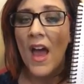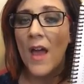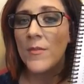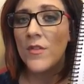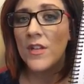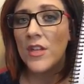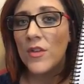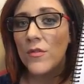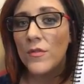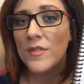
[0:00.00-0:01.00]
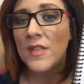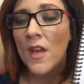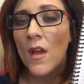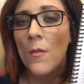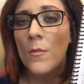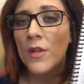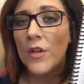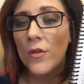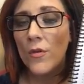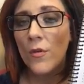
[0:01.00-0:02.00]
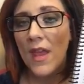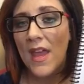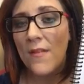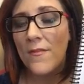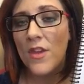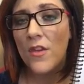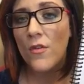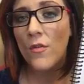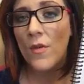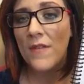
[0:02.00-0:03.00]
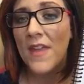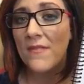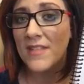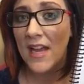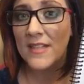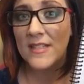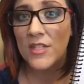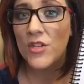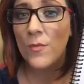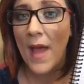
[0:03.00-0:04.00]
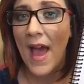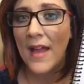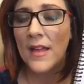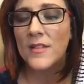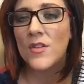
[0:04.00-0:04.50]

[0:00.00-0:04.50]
You can use blue if they've texted you back.